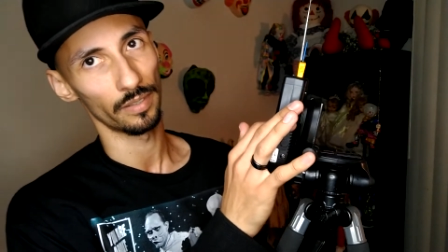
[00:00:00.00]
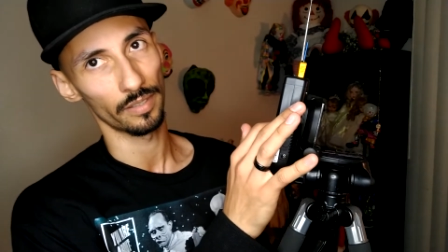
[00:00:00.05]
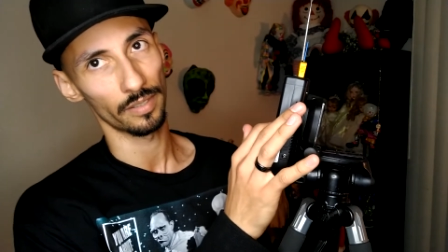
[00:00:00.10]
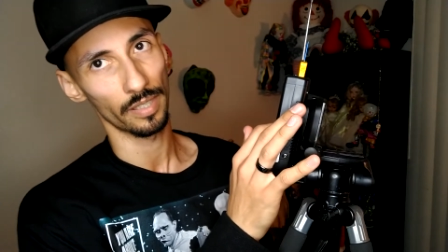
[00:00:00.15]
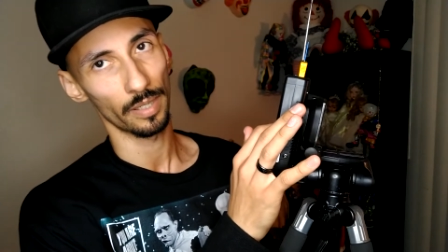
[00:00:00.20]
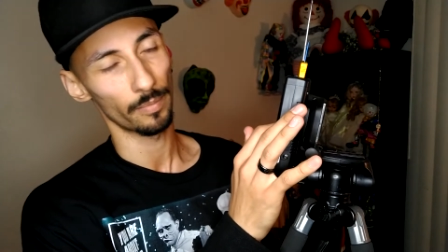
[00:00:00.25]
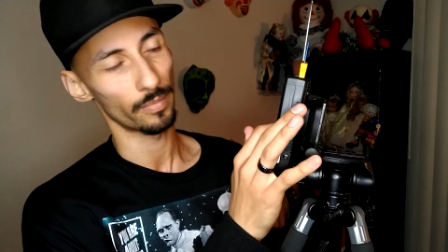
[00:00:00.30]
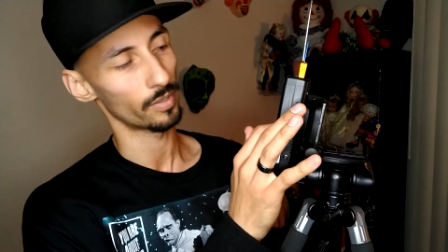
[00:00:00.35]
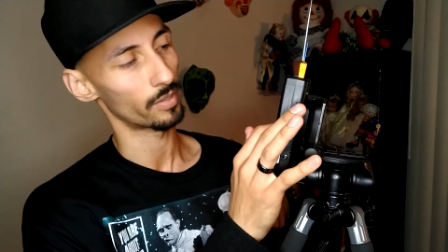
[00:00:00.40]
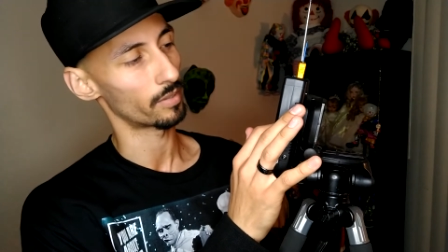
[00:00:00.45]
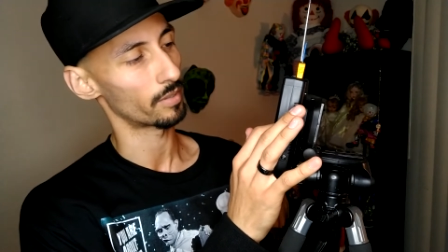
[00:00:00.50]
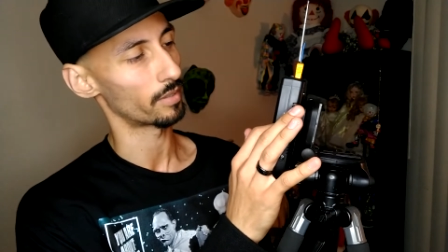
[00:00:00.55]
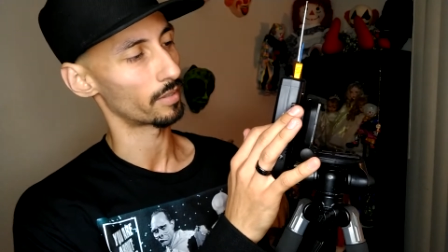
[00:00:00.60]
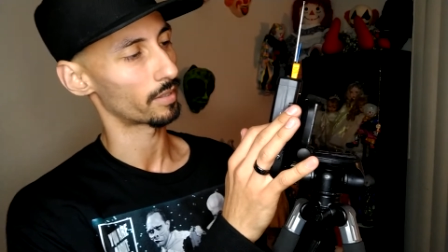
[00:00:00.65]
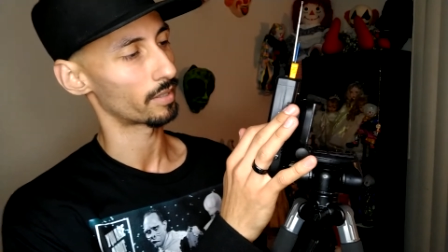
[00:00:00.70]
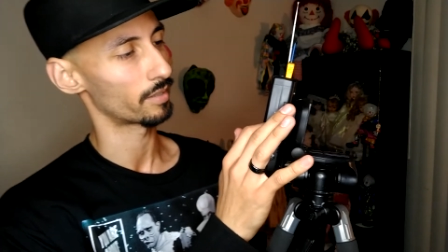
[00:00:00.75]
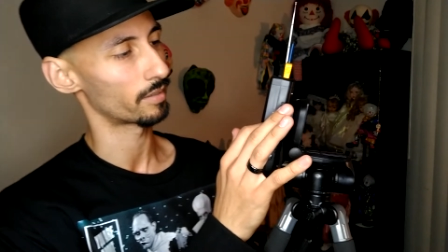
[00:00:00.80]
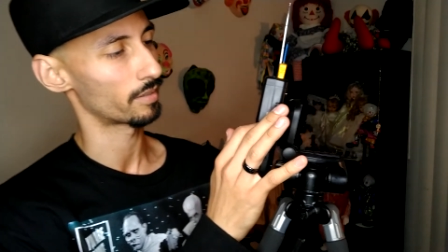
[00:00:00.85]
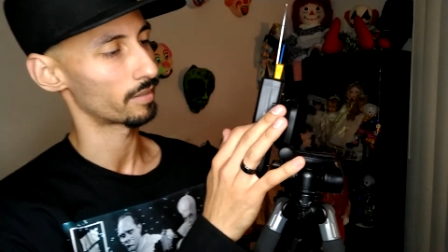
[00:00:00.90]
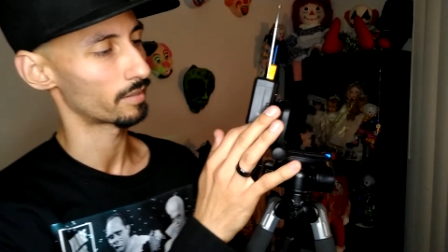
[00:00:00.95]
the temperature,
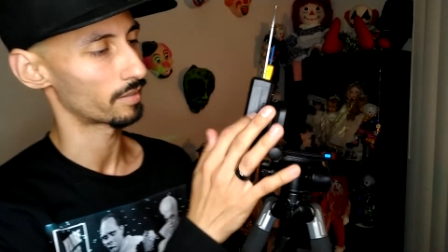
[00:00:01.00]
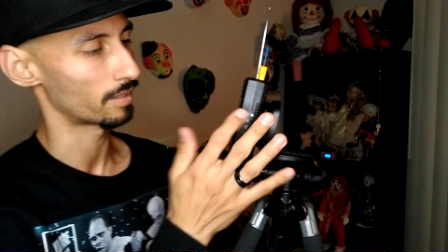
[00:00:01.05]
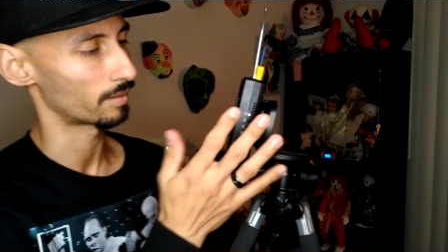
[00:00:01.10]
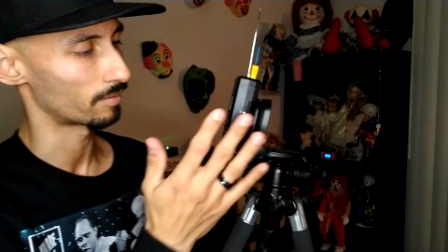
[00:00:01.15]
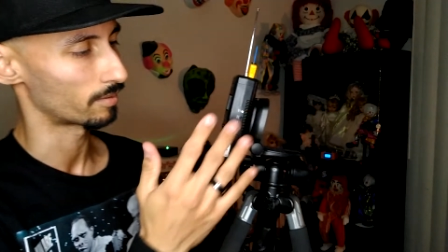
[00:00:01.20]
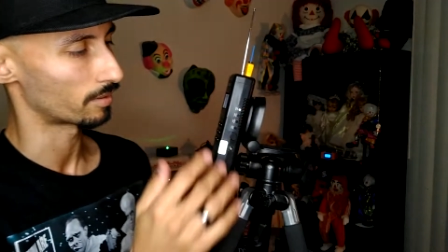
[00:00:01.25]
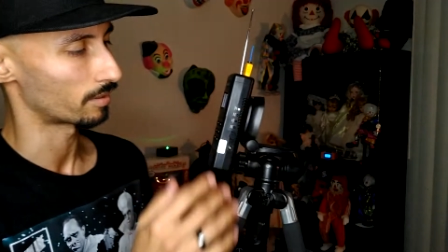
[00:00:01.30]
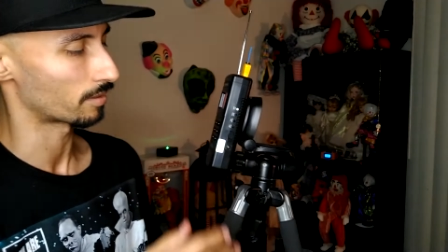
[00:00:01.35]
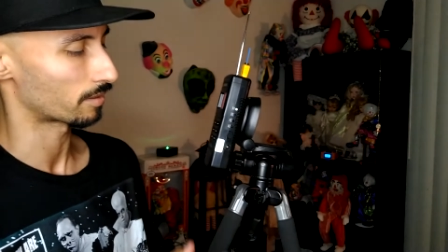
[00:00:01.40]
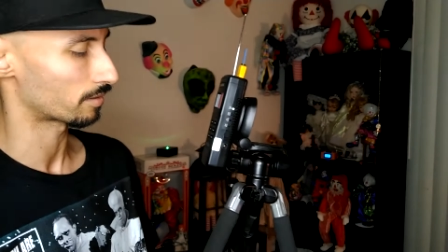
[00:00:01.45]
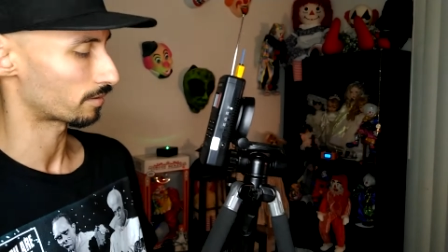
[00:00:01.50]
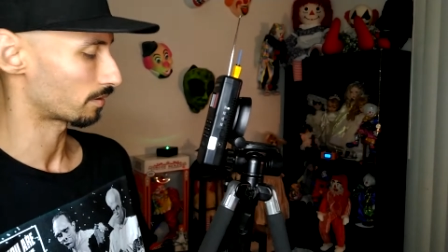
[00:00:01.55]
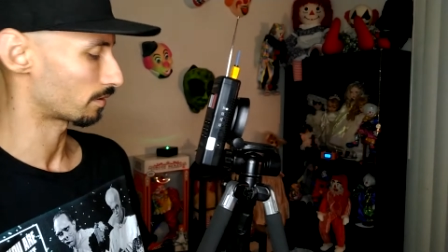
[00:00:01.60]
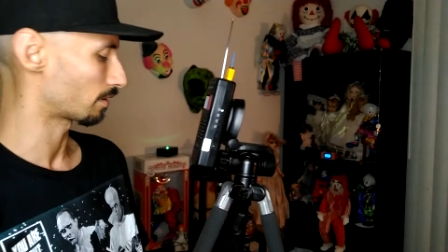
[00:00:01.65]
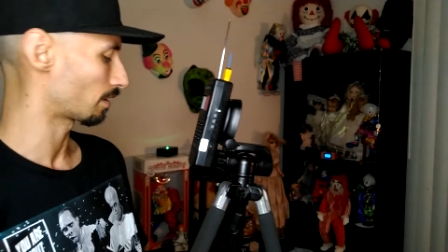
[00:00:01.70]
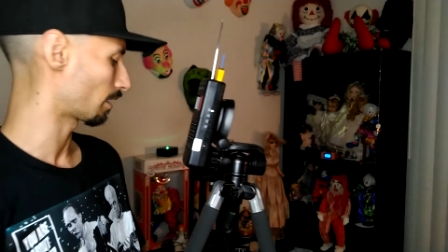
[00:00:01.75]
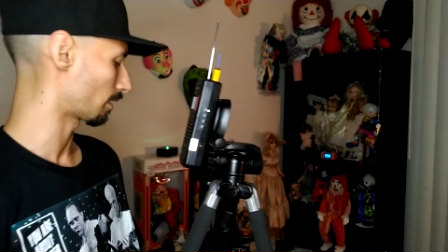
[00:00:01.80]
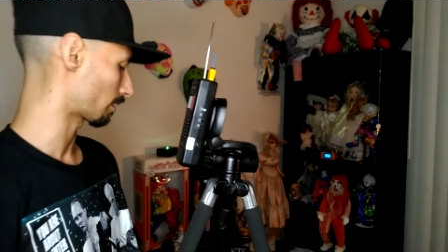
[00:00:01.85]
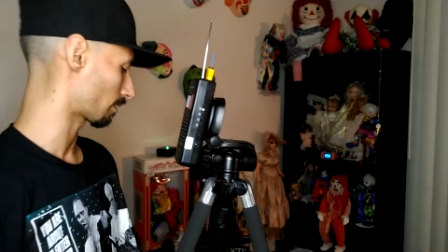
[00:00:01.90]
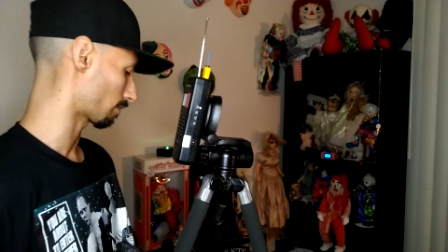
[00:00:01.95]
because this thing will go
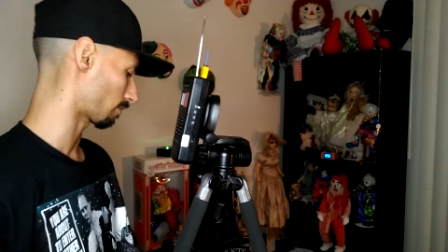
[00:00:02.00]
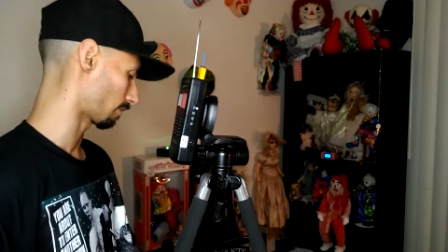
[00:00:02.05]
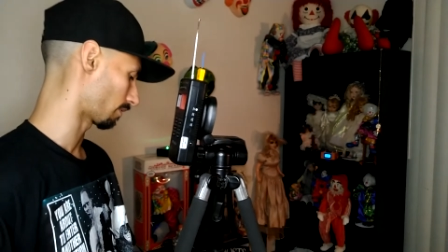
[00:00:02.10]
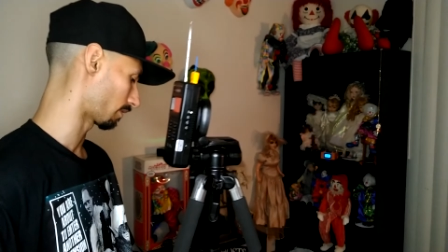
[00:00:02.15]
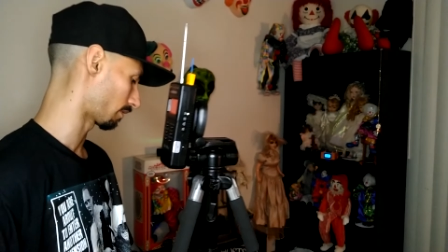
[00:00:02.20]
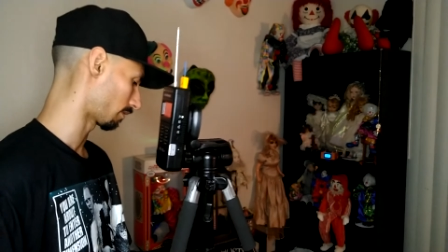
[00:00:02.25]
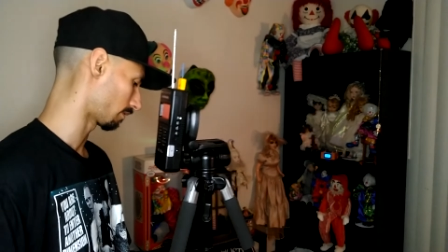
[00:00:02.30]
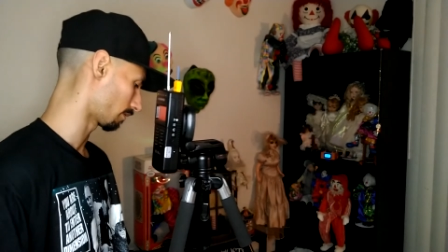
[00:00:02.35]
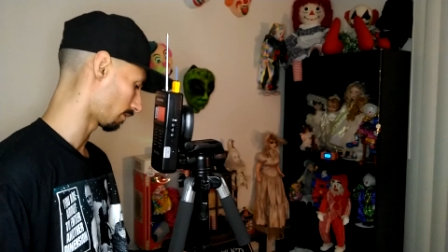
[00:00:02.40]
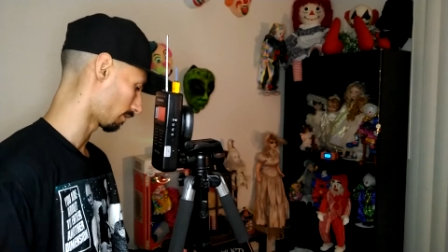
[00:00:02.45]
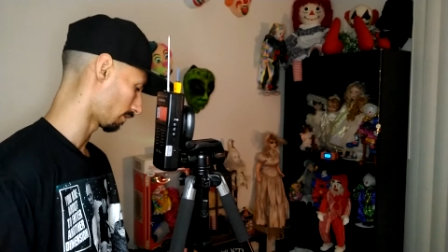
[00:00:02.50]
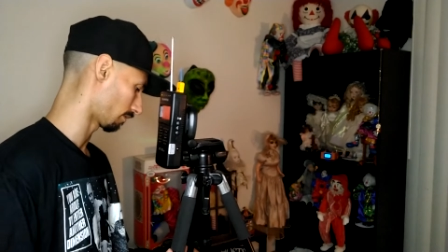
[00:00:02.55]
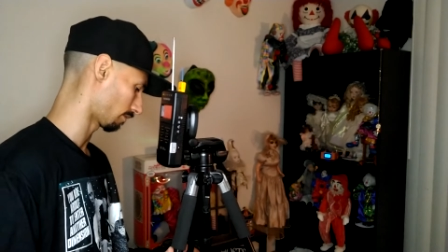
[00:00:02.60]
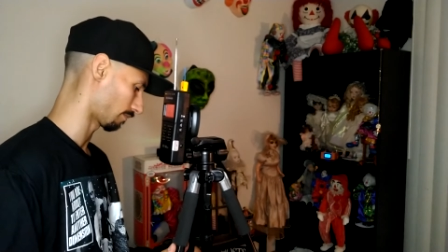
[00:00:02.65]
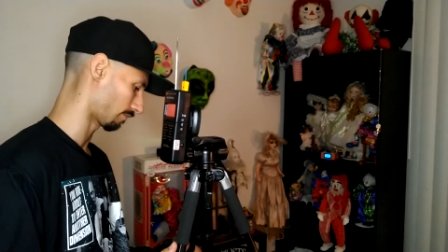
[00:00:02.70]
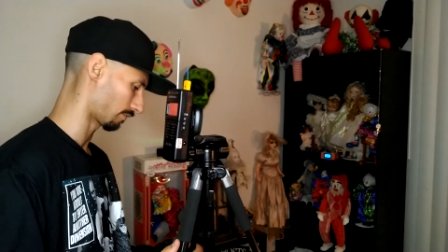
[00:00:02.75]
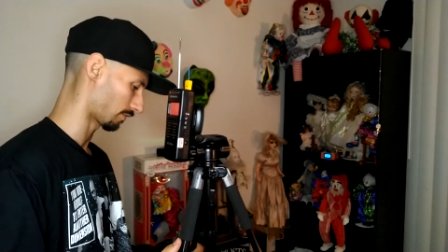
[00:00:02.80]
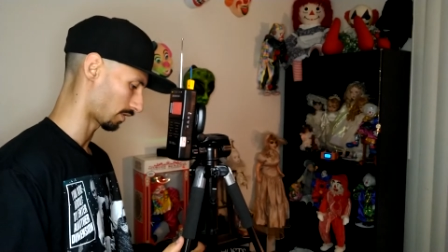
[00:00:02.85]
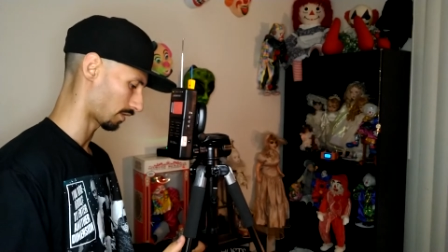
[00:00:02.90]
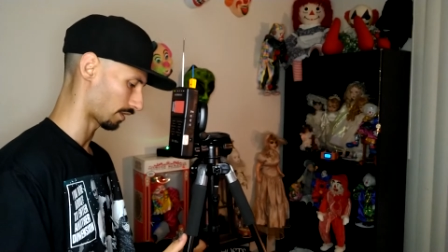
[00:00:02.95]
nuts when
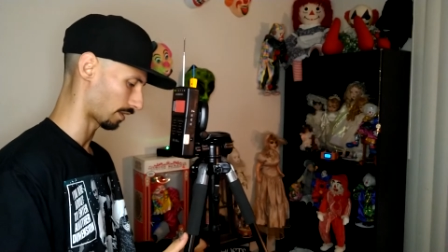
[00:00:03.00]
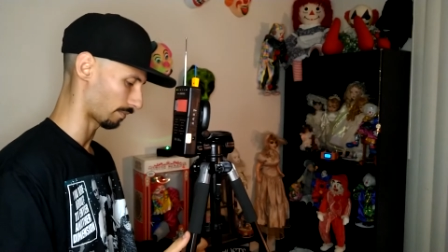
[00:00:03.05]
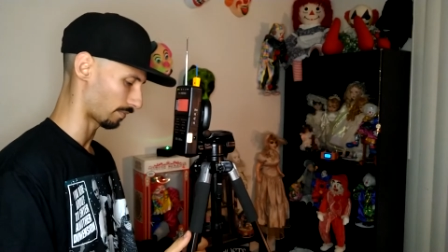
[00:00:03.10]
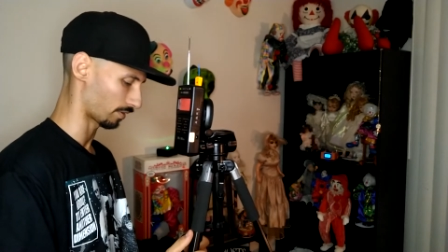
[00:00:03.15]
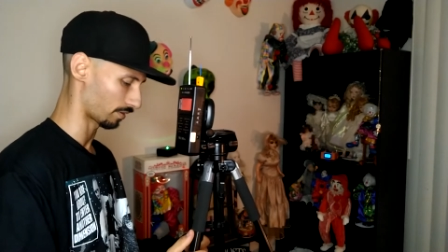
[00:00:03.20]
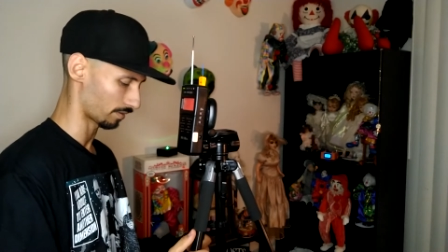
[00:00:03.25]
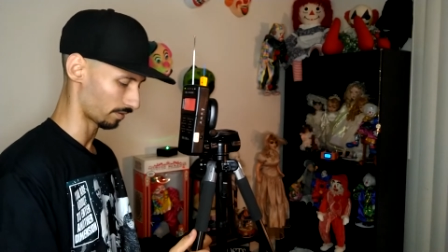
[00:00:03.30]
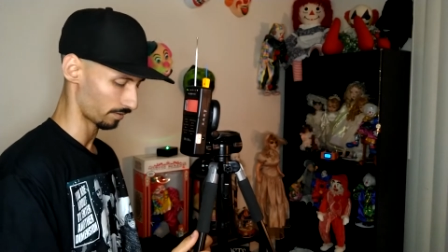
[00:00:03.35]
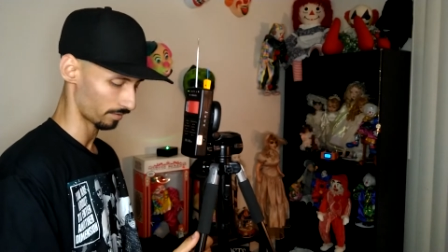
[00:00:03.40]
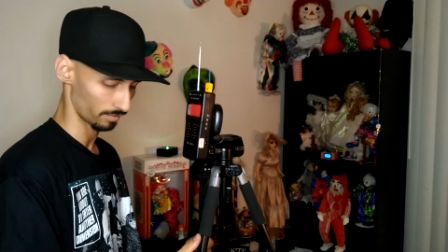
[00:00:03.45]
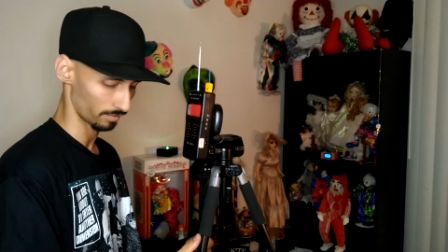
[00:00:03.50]
temperature